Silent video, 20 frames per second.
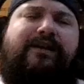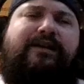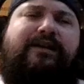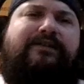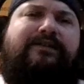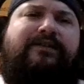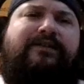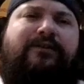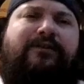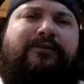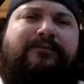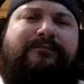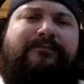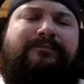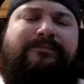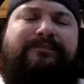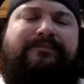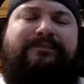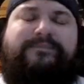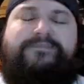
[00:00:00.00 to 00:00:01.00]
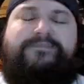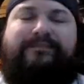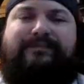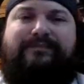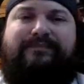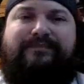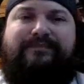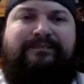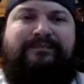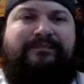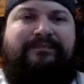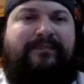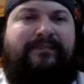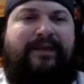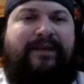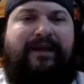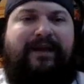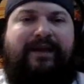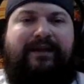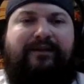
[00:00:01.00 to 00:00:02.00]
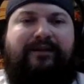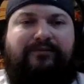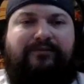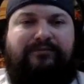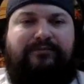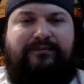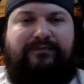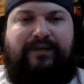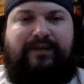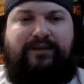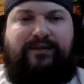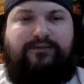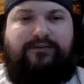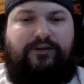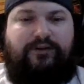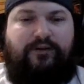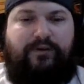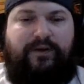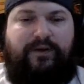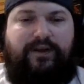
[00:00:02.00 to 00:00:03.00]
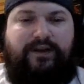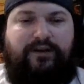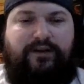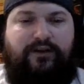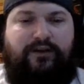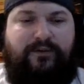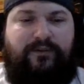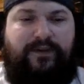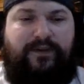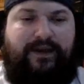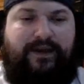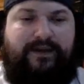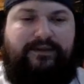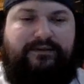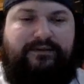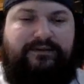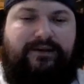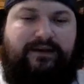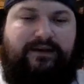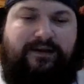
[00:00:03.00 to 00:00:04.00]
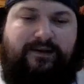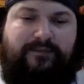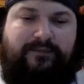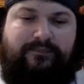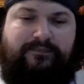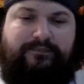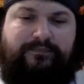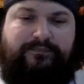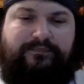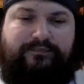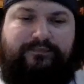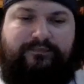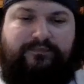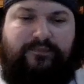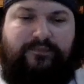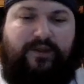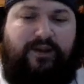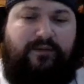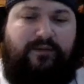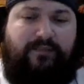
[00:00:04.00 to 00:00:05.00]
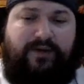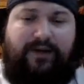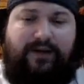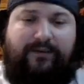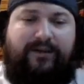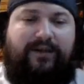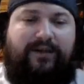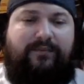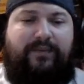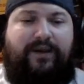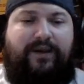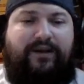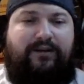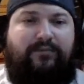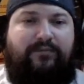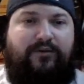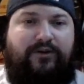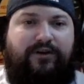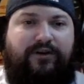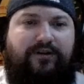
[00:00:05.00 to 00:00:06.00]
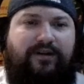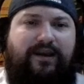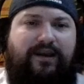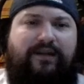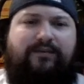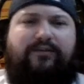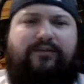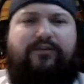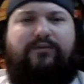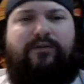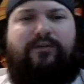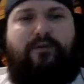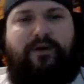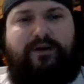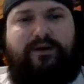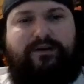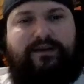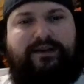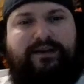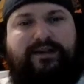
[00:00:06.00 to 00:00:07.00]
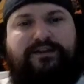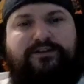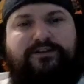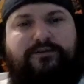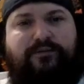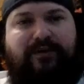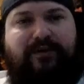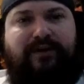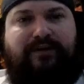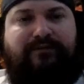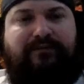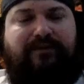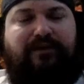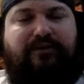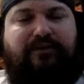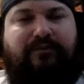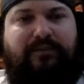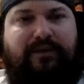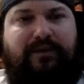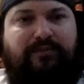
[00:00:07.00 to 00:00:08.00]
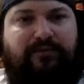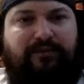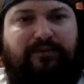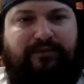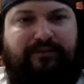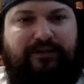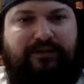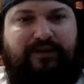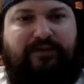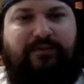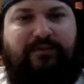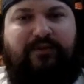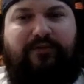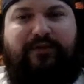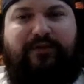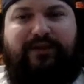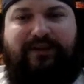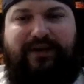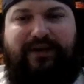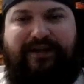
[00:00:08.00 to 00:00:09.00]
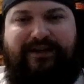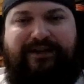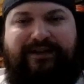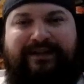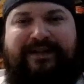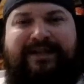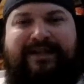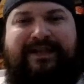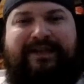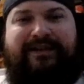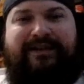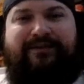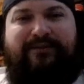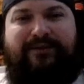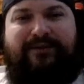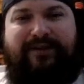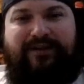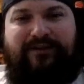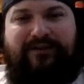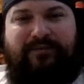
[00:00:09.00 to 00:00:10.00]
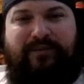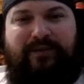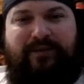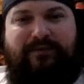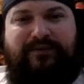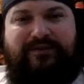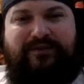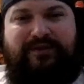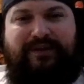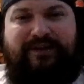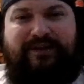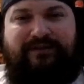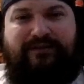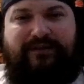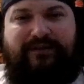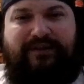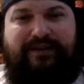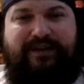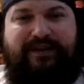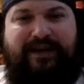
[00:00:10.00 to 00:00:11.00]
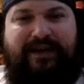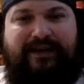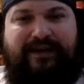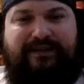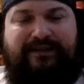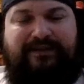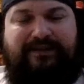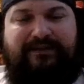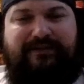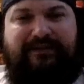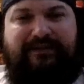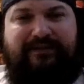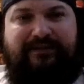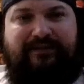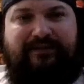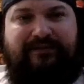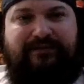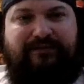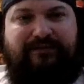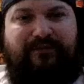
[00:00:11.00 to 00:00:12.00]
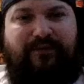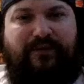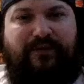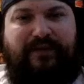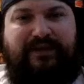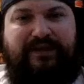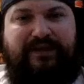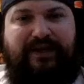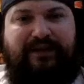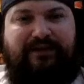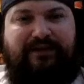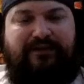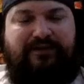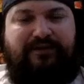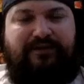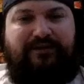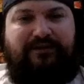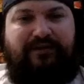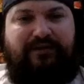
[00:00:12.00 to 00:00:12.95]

So I don't know where they go with that. You could probably get Mandy Moore. You would want, I guess you'd want young people in the movie, right? You'd want young people, so you can't really cast the voice actors.